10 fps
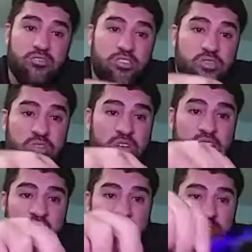you
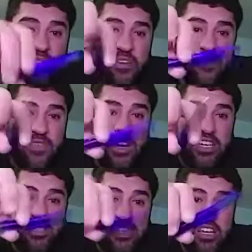I don't eat
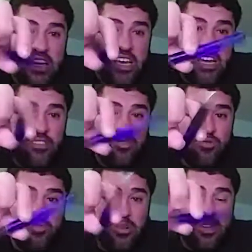fish, and
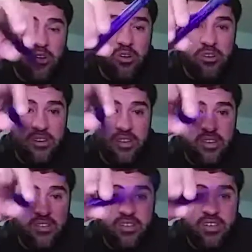you pre-ordered
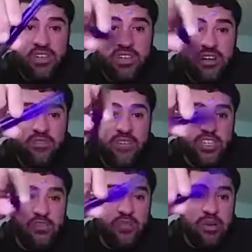a
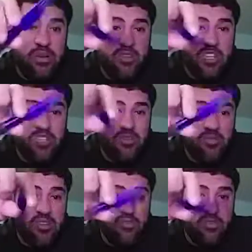fish for my
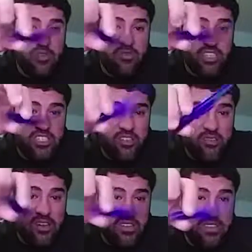restaurant for a
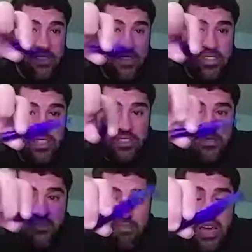restaurant.
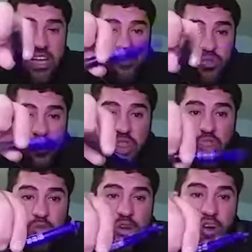Man, we're
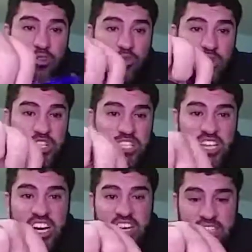through. We're
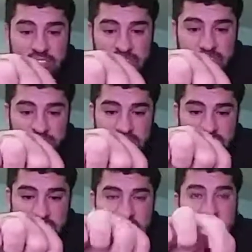done.
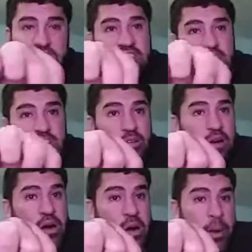So
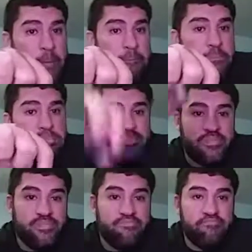um,
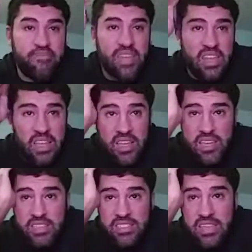
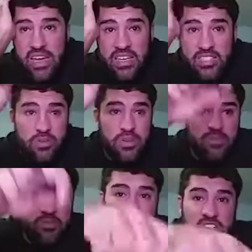yeah, it's pretty
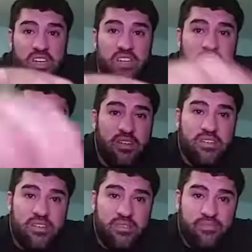much it.
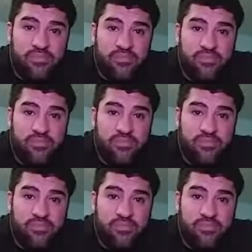Um.